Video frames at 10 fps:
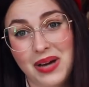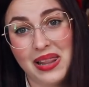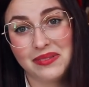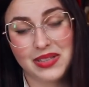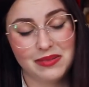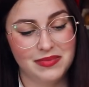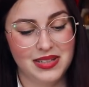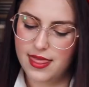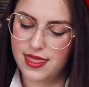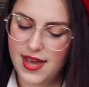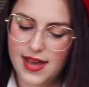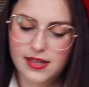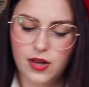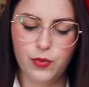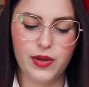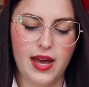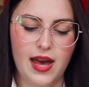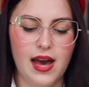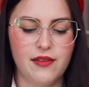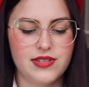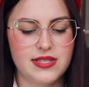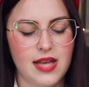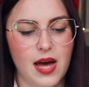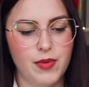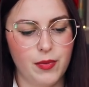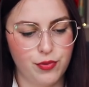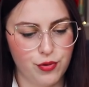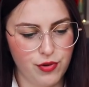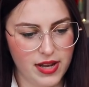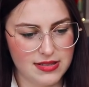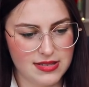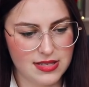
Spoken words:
I love them. Then we have some prints.